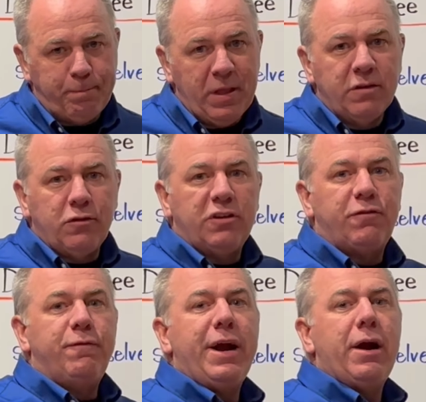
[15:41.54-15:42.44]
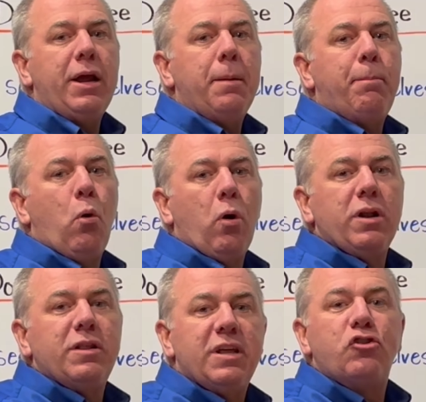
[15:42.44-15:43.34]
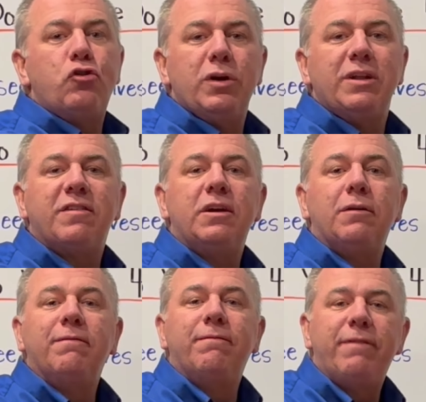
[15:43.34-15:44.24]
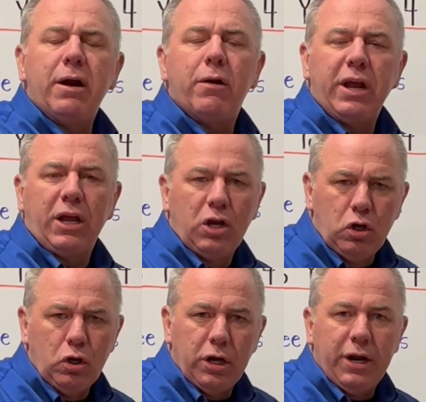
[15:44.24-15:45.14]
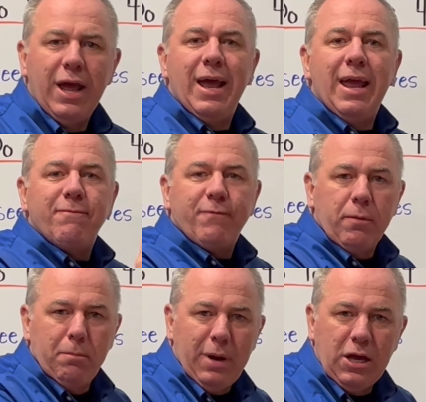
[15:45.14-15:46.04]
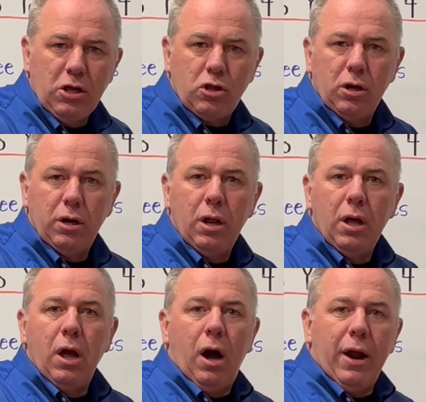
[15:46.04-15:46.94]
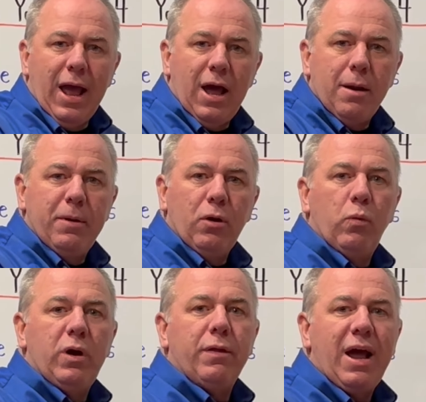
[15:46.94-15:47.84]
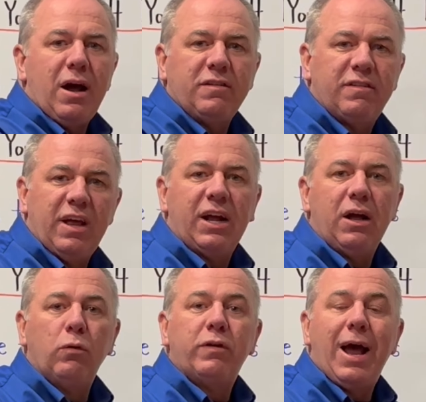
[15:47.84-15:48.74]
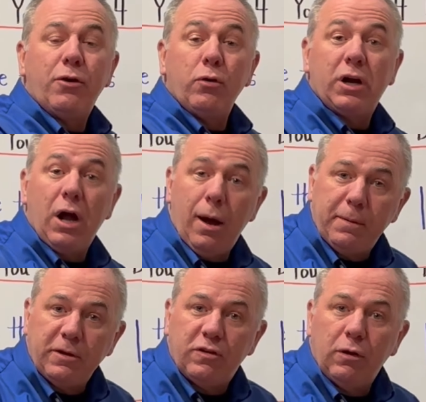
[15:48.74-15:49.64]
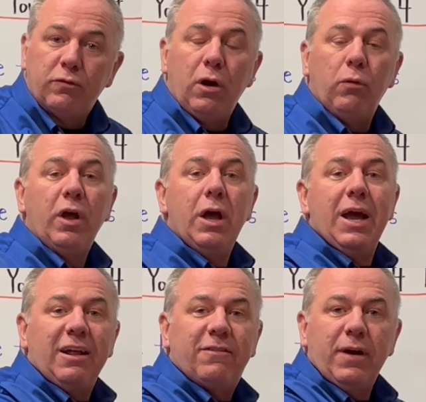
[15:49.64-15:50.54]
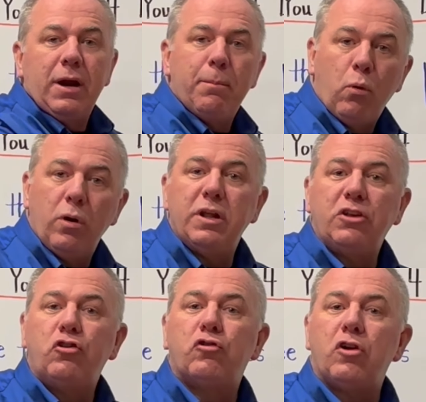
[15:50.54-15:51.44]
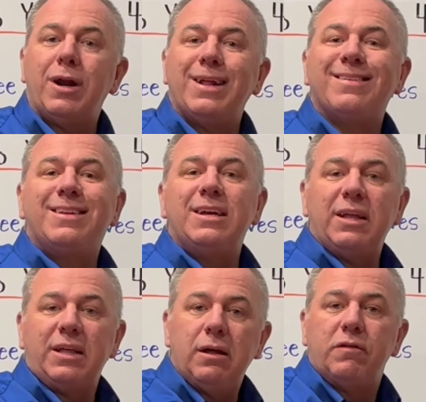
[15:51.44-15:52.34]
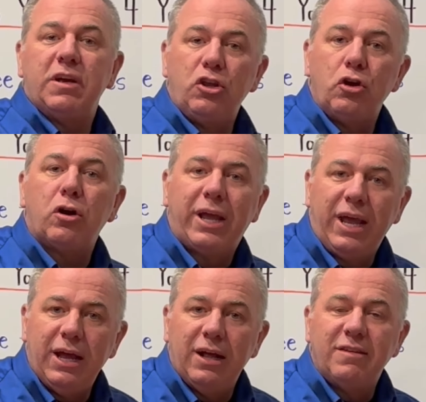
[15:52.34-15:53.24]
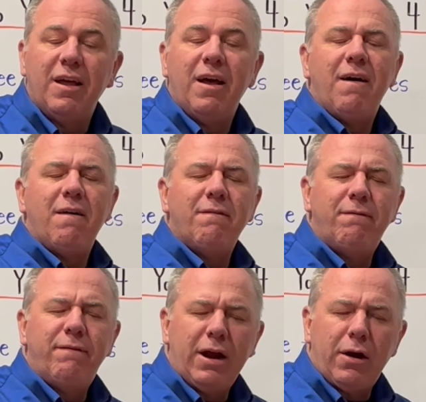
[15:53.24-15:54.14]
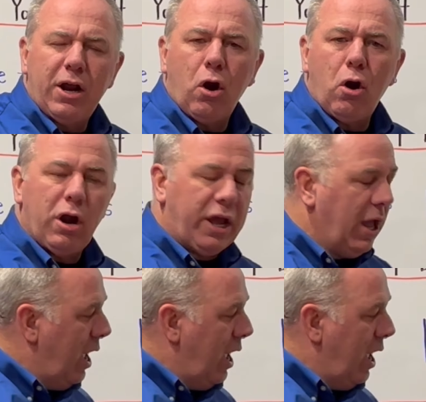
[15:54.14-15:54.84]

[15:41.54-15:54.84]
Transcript: So it's very important that you instill very good information on how to build wealth, how to set goals, how to accomplish those goals. It's very important that you start instilling those in your kids very early.